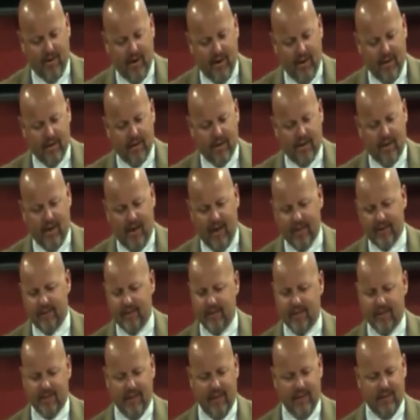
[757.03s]
In the
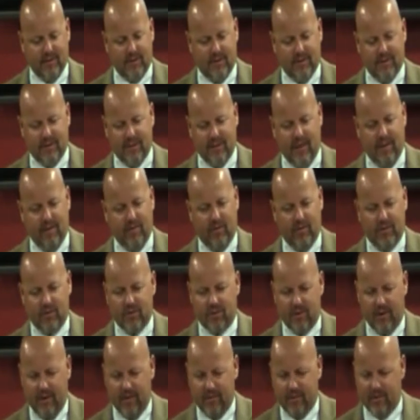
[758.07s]
conscience, there's several
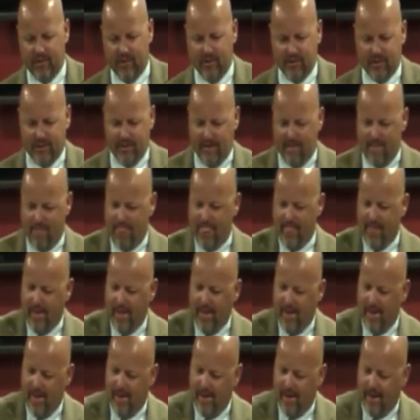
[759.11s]
scriptures in,
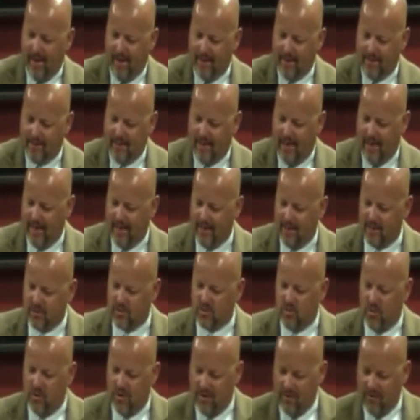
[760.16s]
in Titus
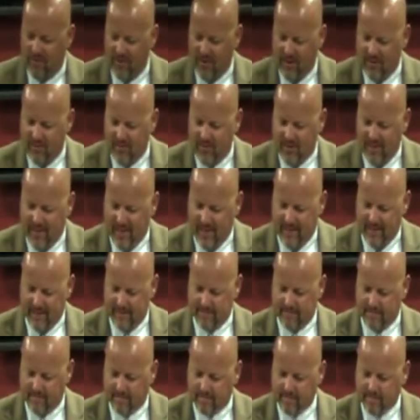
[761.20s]

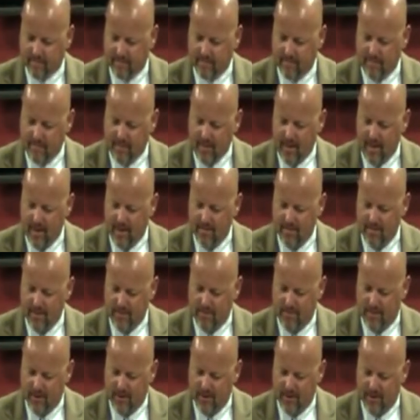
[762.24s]
1.15. Let me
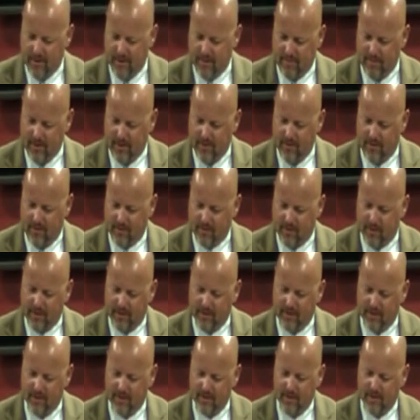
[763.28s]
put it up here on
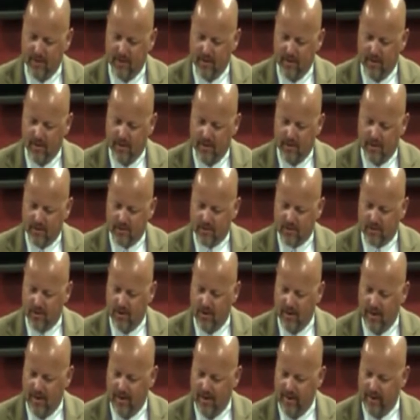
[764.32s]
the
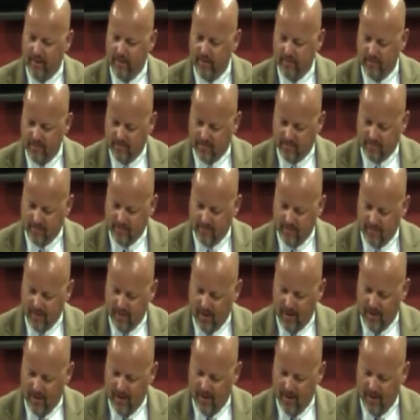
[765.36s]
screen.
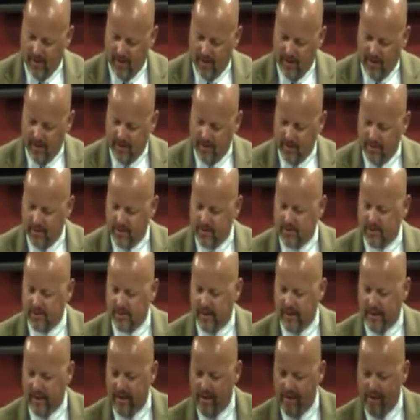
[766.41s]
And let's
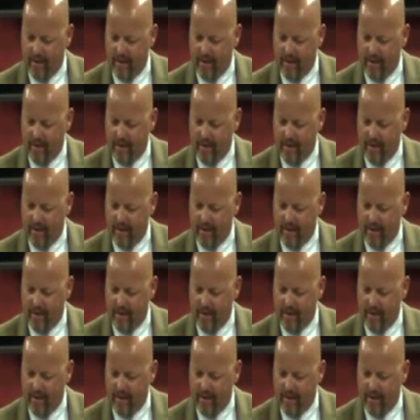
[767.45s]
see.